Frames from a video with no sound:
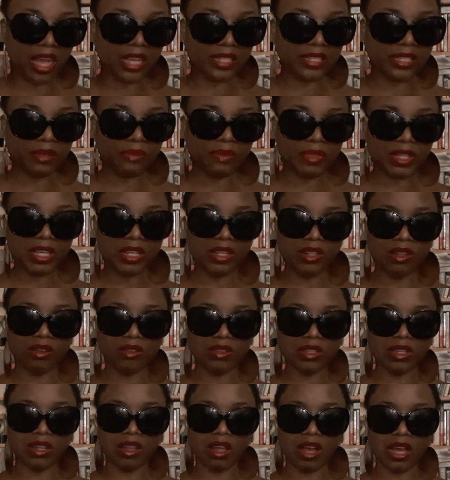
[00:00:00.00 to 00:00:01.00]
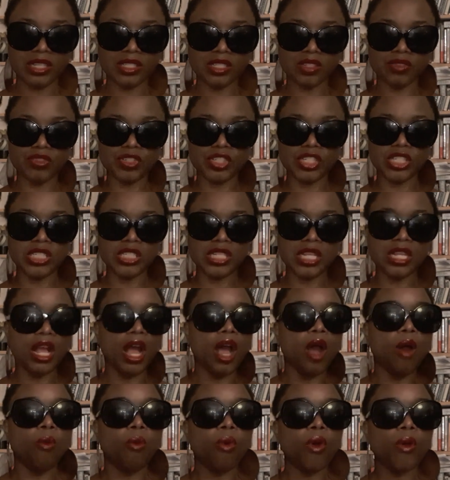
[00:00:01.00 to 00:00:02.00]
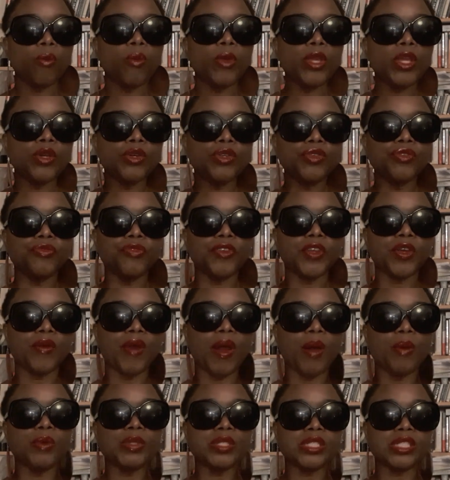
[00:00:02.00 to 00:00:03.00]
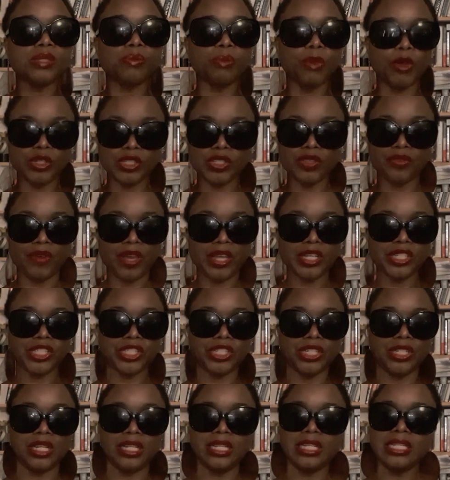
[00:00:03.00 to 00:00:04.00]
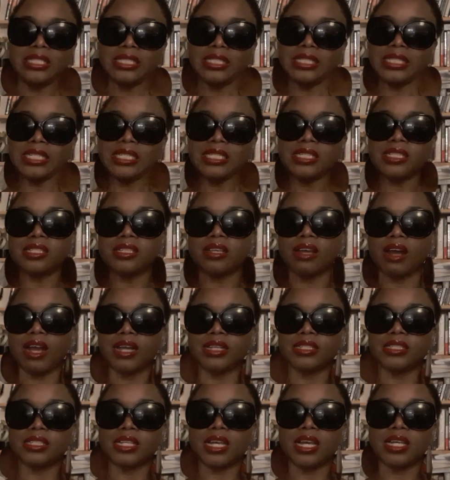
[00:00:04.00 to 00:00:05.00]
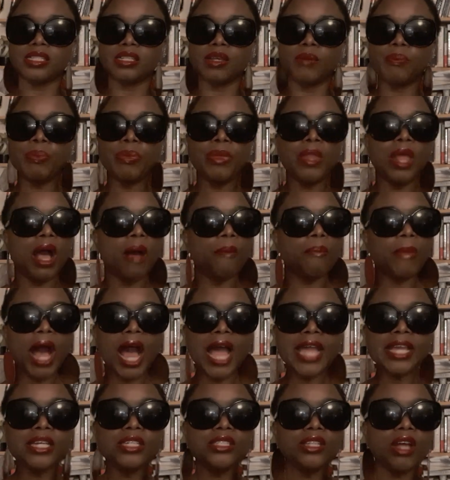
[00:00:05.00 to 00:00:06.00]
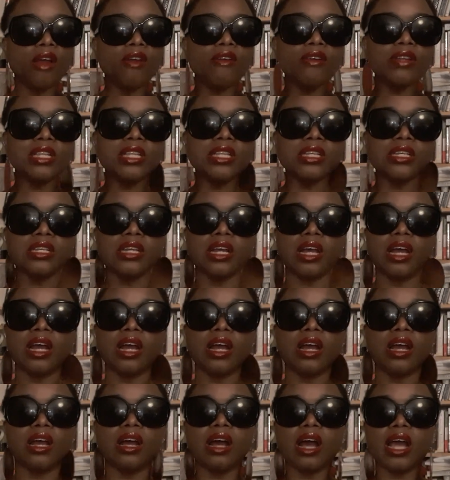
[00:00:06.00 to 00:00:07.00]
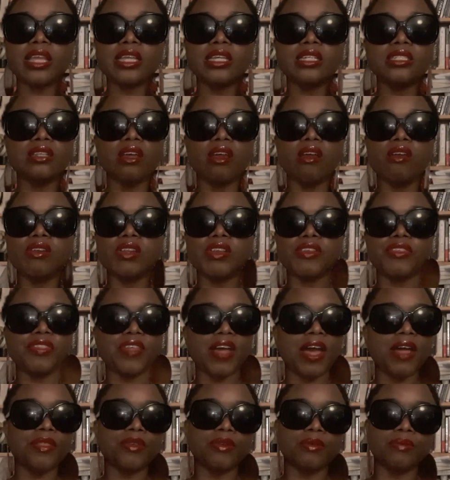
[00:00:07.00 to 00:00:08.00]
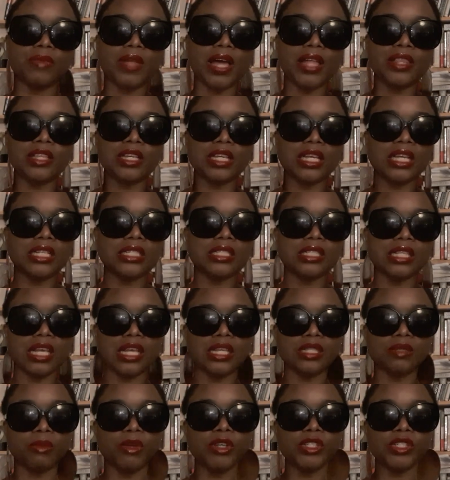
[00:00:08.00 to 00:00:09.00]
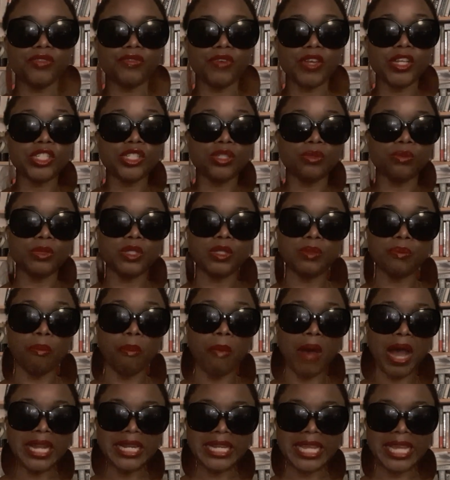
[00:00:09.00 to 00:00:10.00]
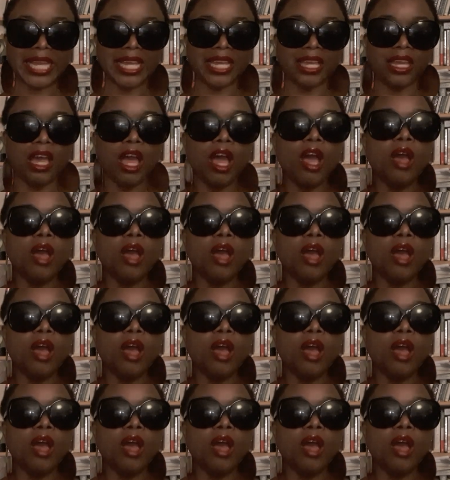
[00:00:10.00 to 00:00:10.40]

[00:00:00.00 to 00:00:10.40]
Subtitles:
something along the lines of, she said, what we couldn't figure out was his motivation. And this DCI says, I can only fathom that his motivation was money,